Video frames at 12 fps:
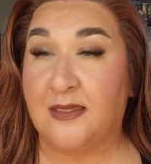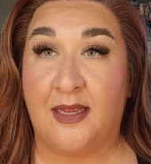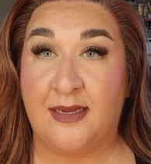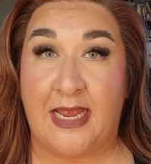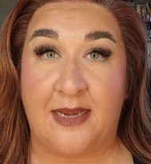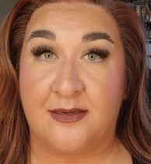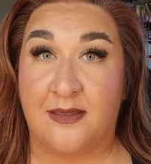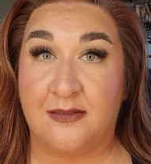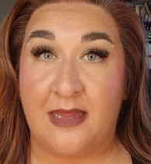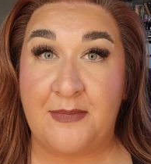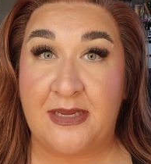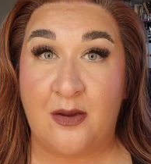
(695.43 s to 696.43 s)
again,
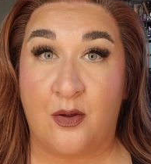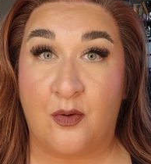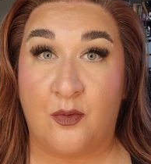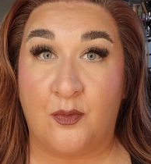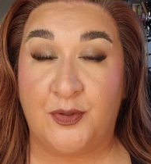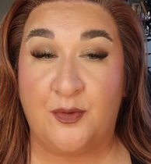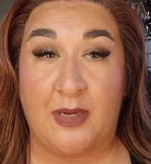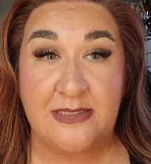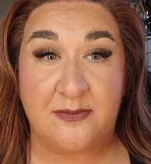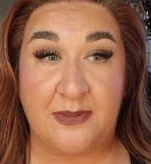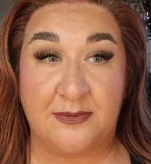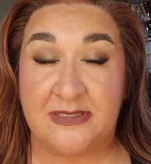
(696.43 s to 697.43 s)
let me know. You
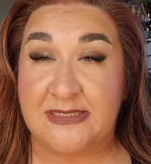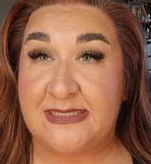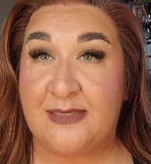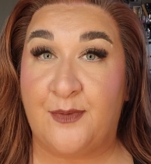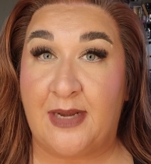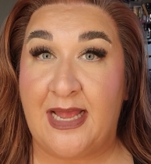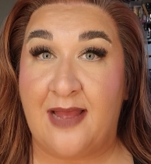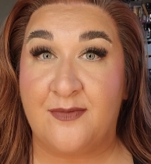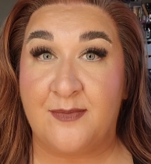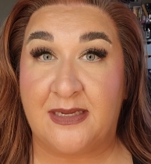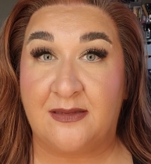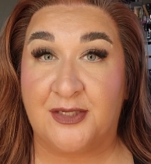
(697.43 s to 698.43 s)
guys will be able to see what I have
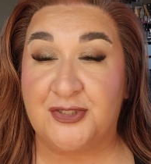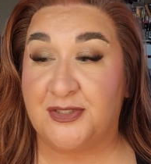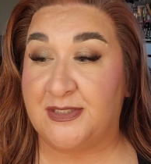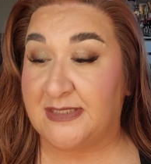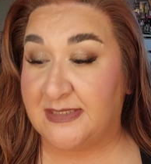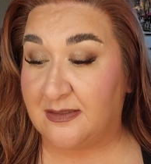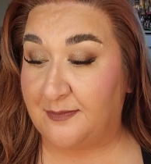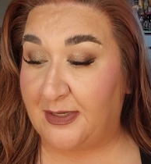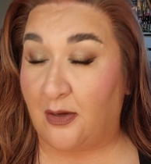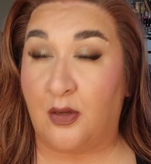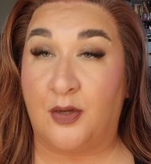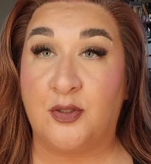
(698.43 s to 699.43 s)
in my collection. This is going to
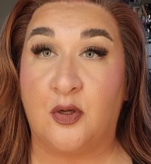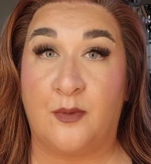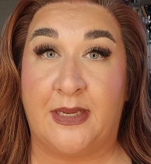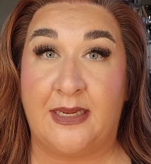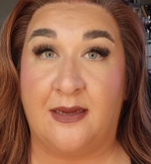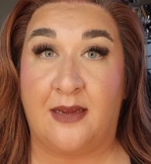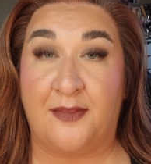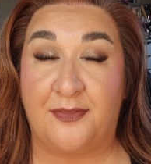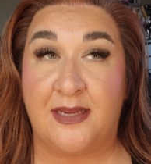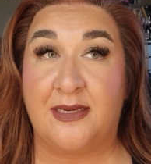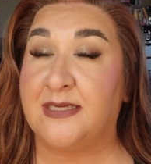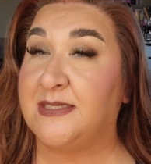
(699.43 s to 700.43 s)
be ongoing, I
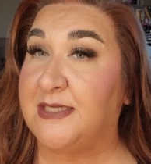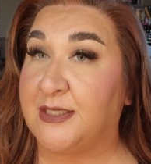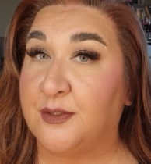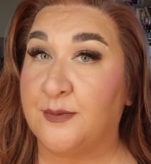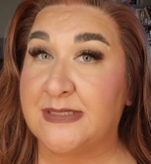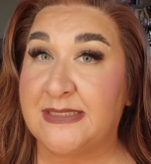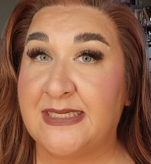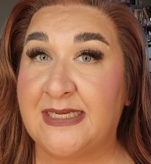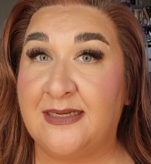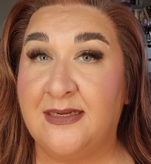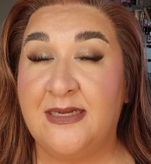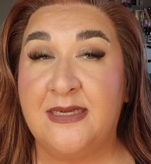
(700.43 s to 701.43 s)
think, continuously.